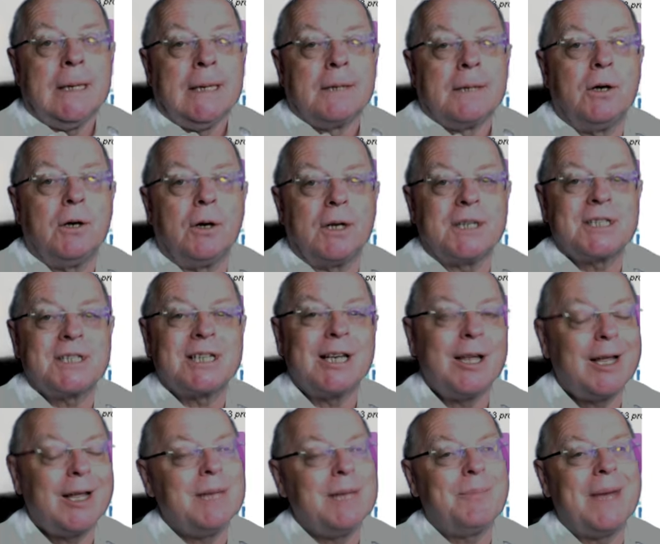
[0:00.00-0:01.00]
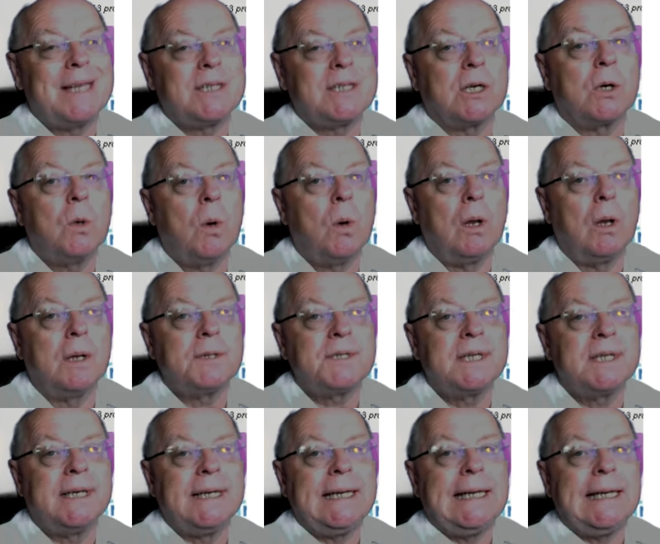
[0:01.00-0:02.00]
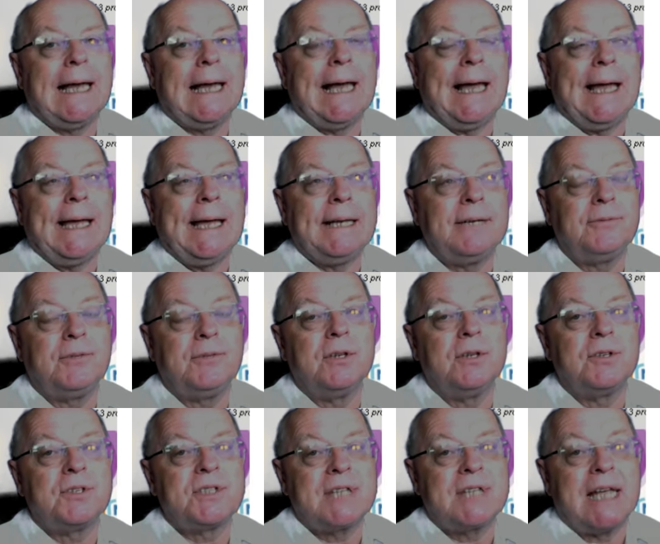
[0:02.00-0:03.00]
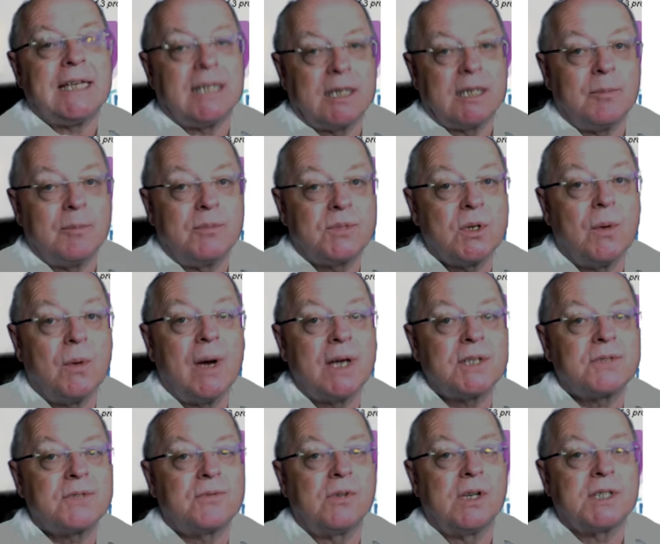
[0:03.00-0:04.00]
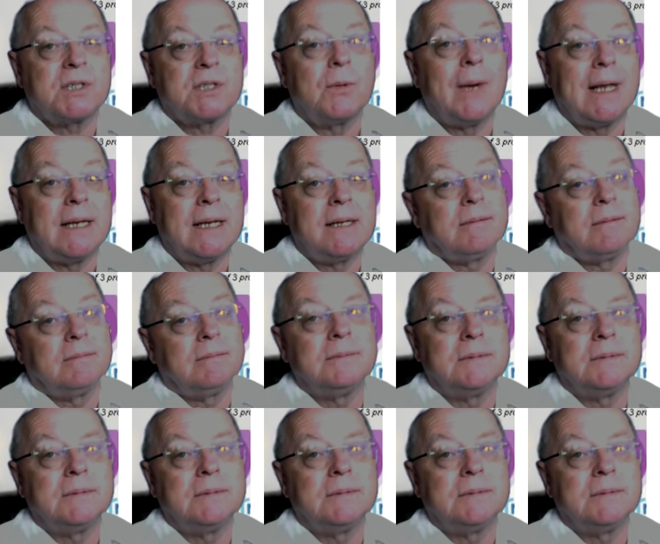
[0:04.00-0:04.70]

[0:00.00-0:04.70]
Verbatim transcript: got a slightly better quality, and if you're sending them to us for us to edit,